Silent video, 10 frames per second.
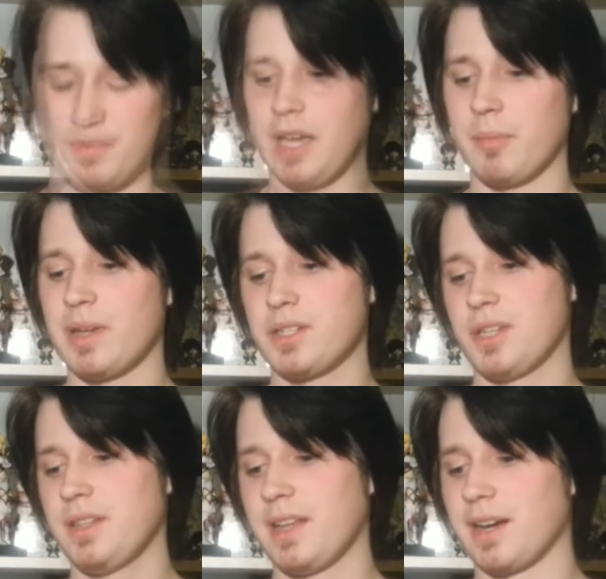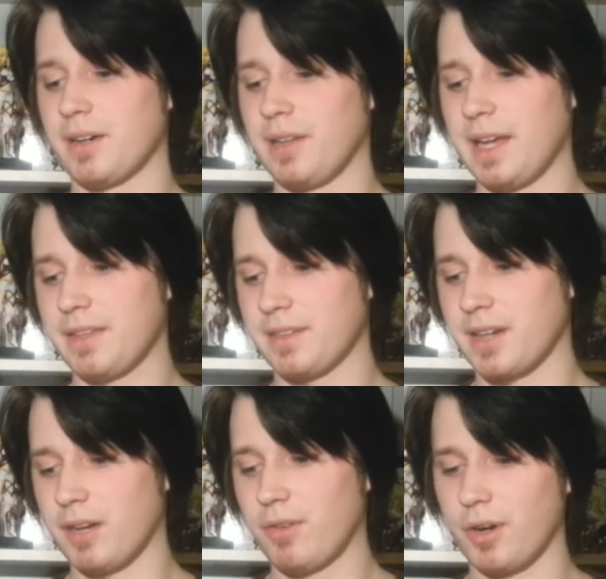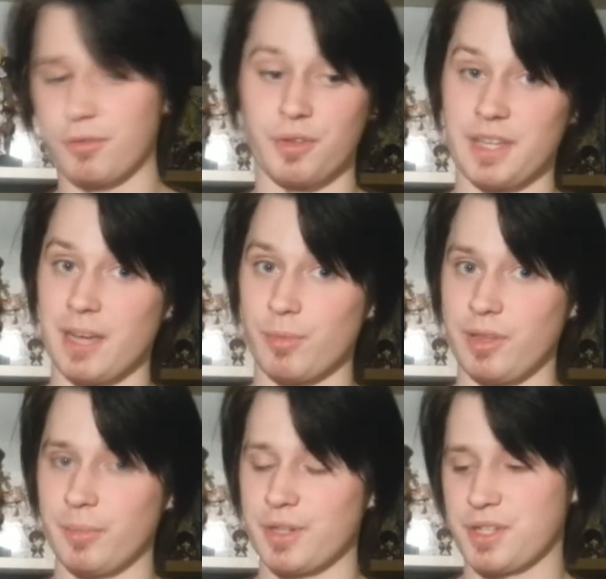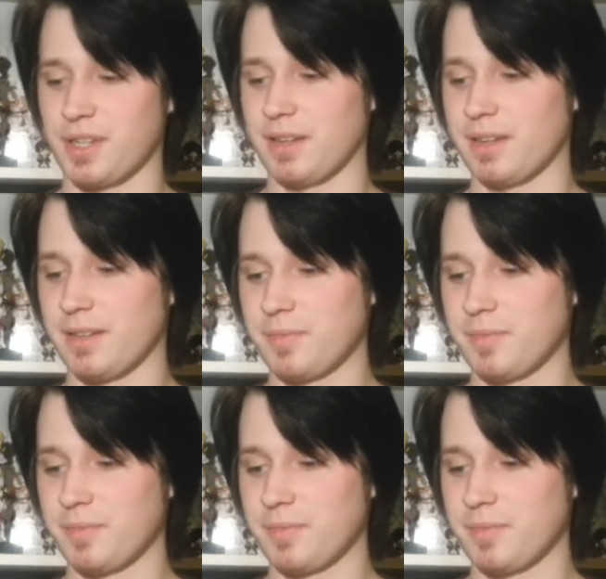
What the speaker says: I mentioned that I liked the cover art for the game really much, and